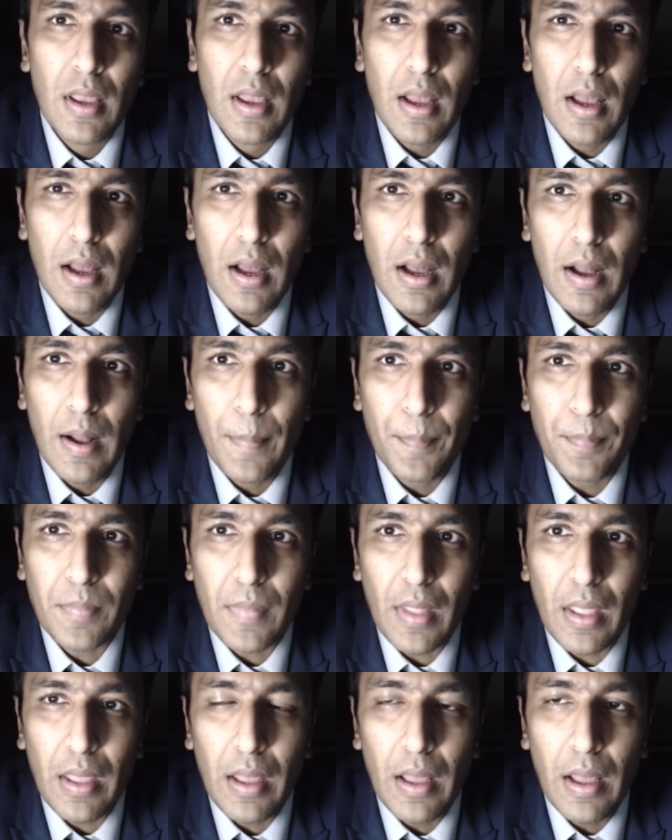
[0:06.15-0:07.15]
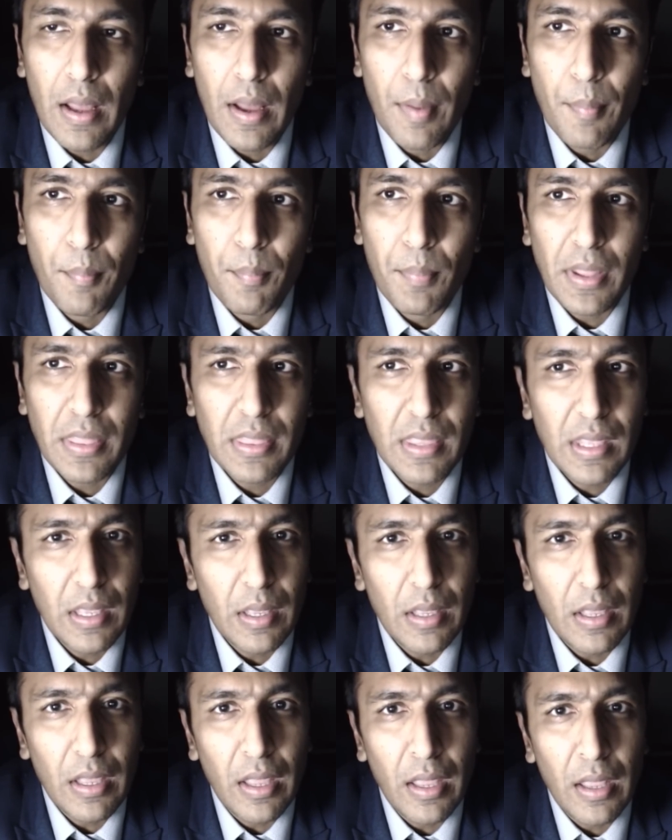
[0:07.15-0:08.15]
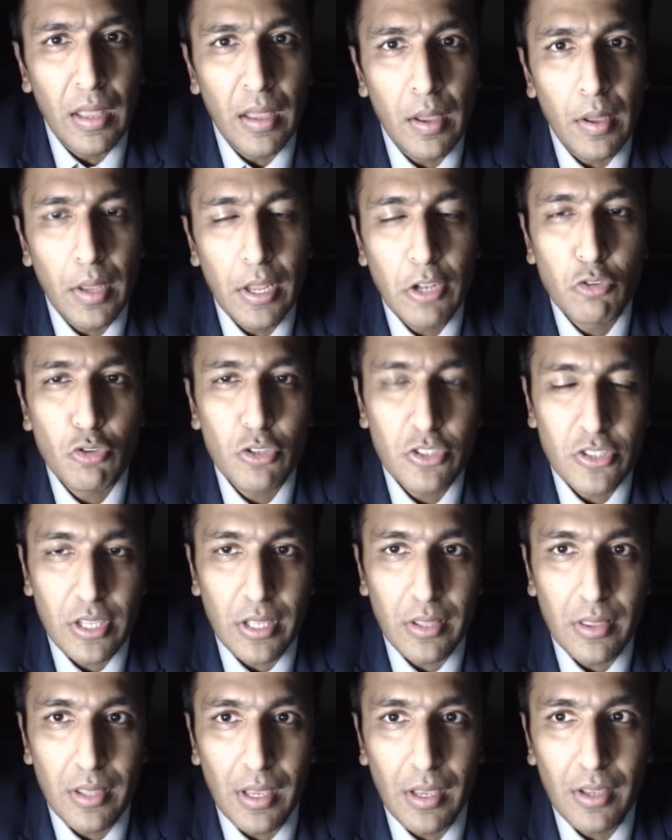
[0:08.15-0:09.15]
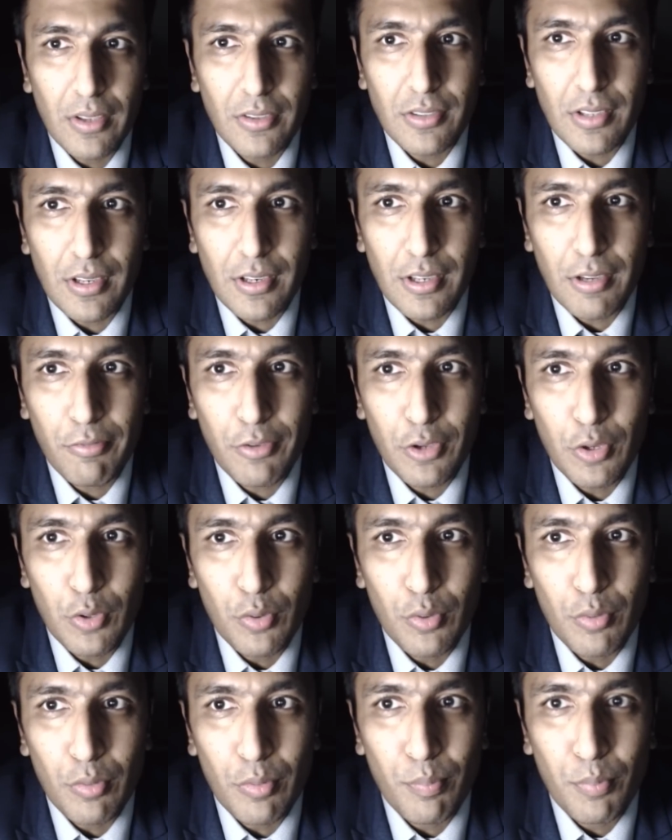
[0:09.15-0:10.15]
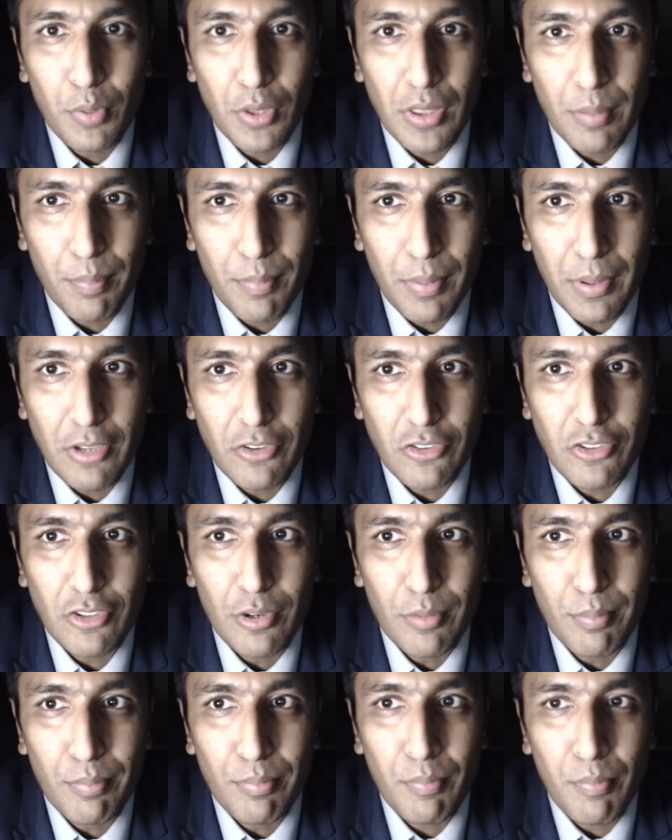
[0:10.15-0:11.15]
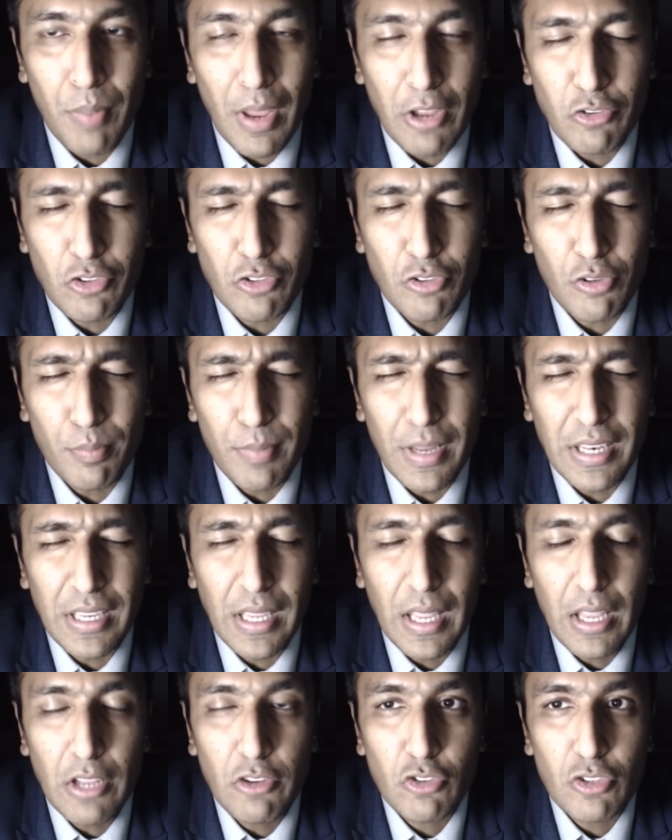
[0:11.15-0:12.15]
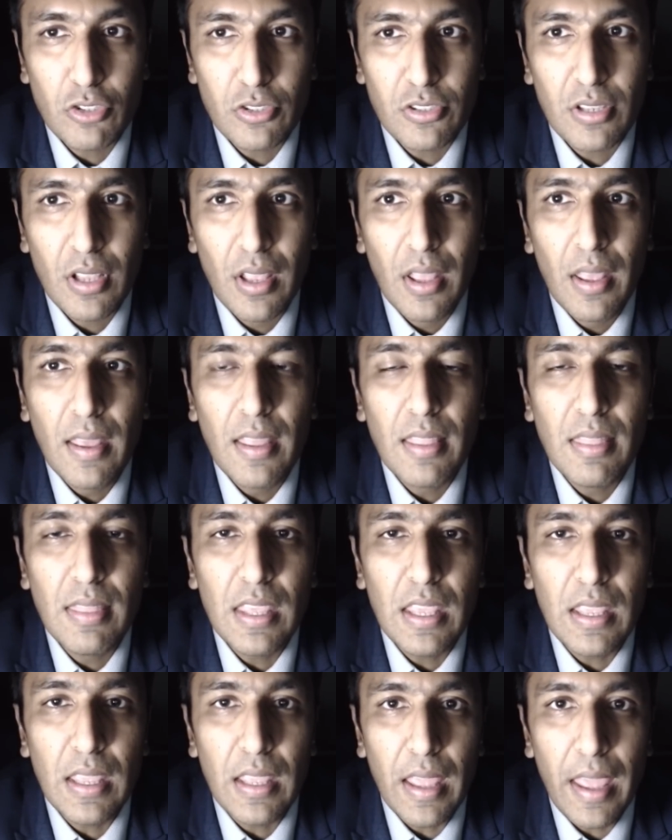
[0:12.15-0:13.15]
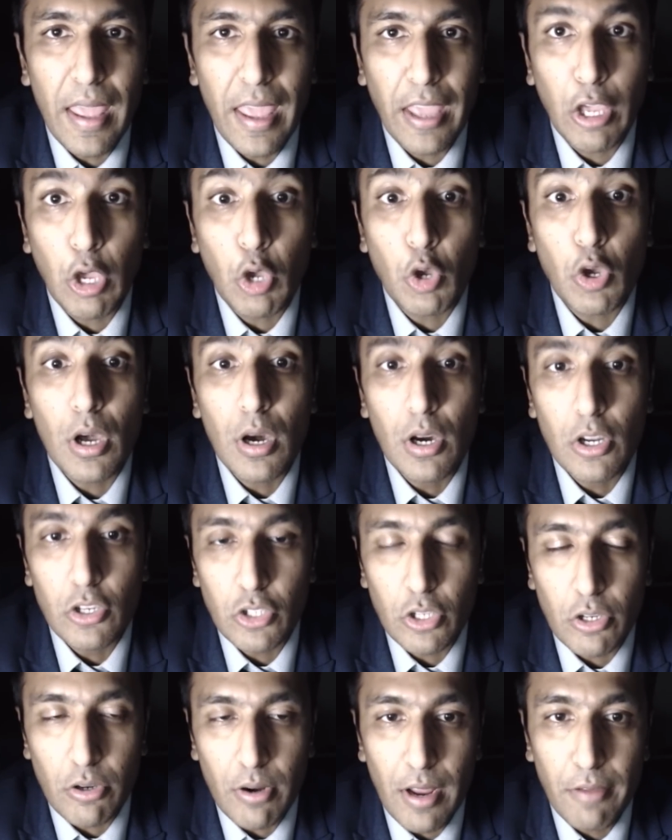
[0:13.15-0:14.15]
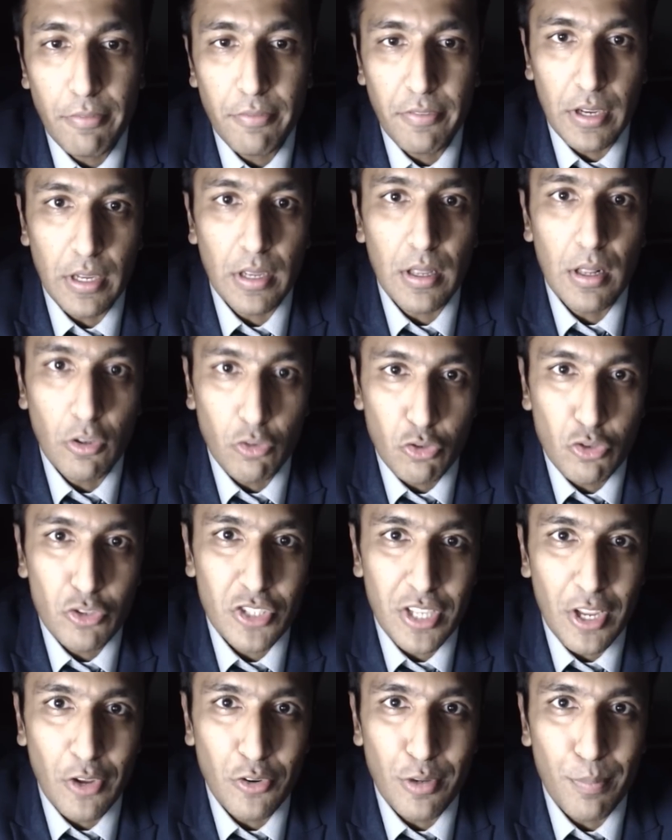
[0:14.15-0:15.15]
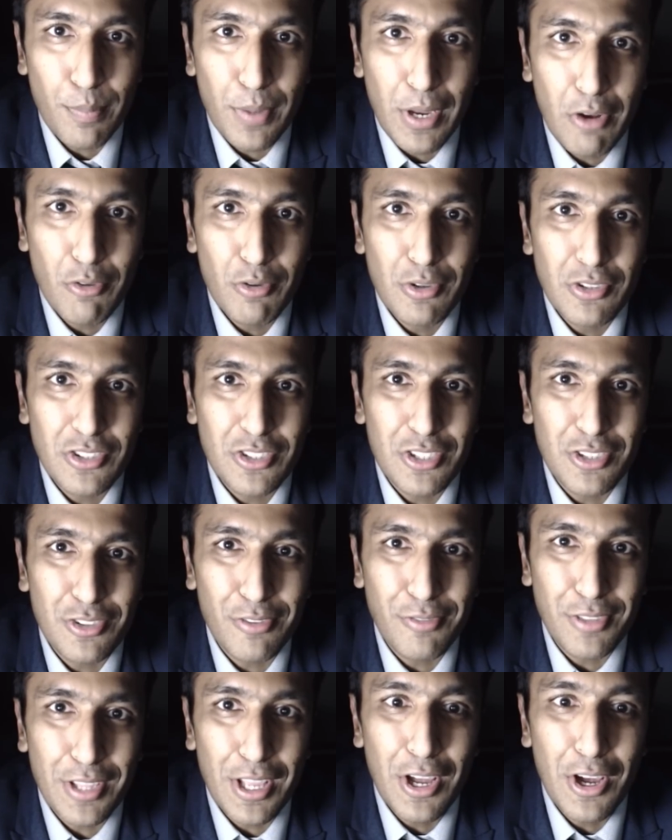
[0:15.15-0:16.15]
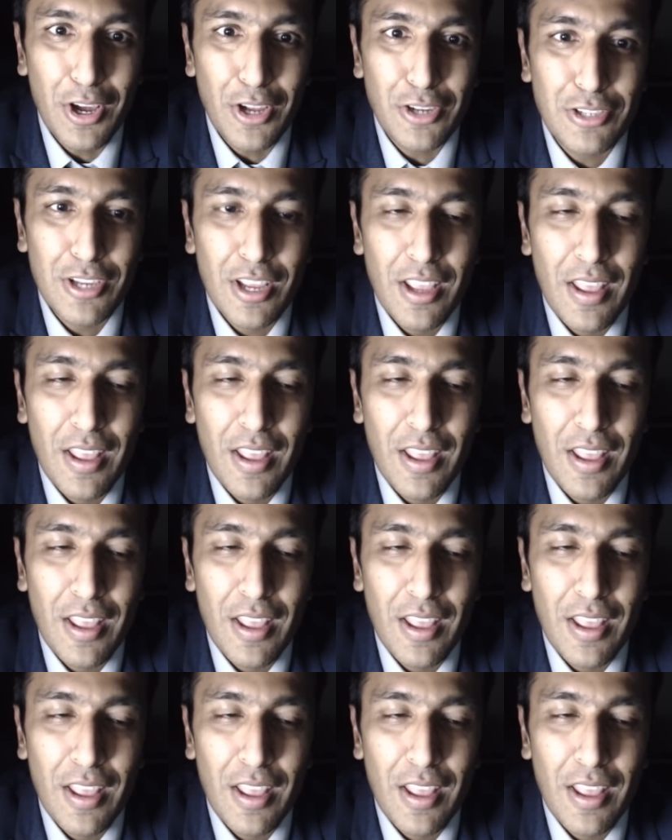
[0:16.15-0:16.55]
But the interesting thing is that if you put the person and patient on medications, the echocardiographic ultrasound appearances of the heart